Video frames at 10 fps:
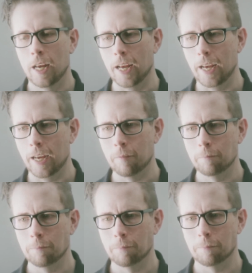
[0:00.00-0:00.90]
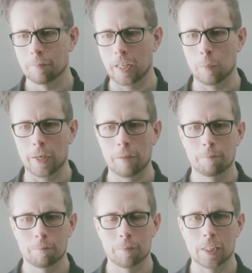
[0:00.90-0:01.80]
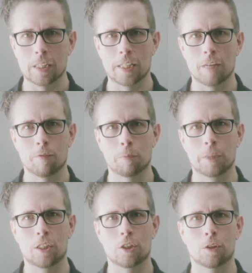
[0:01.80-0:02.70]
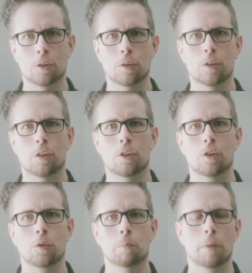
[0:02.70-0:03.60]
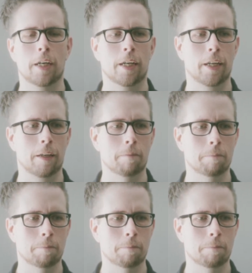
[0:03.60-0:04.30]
Um, anyway, it's time for me to do my